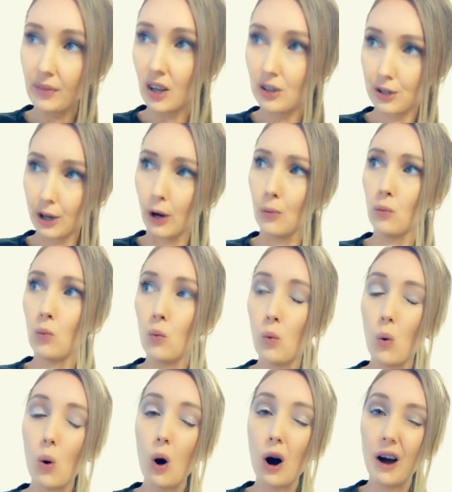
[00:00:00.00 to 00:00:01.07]
So
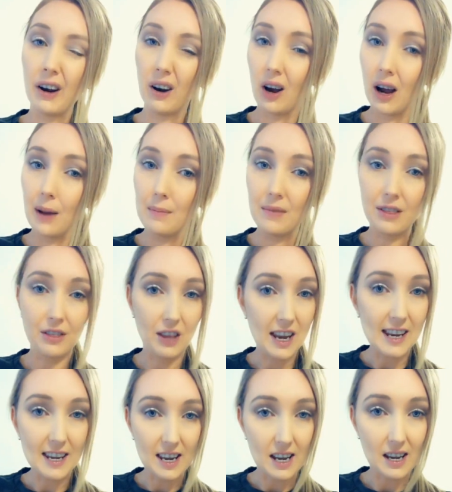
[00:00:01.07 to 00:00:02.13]
what I'm
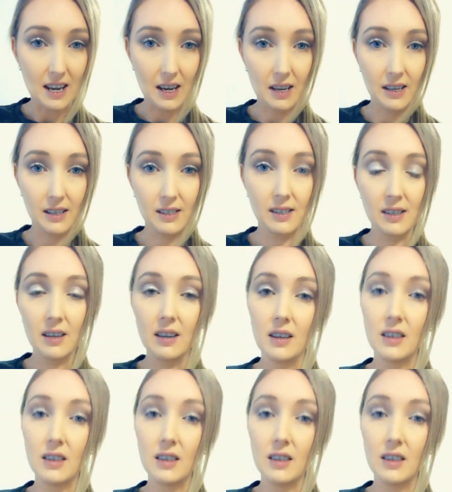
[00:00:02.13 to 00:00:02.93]
thinking is,